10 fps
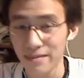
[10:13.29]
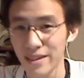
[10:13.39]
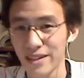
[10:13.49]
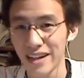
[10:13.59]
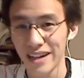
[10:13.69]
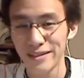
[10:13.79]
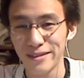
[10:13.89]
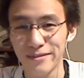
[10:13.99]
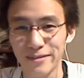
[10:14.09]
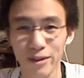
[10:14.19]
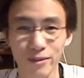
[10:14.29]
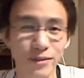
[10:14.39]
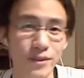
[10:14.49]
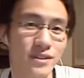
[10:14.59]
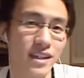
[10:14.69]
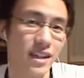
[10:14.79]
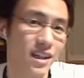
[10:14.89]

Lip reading: be kind of confusing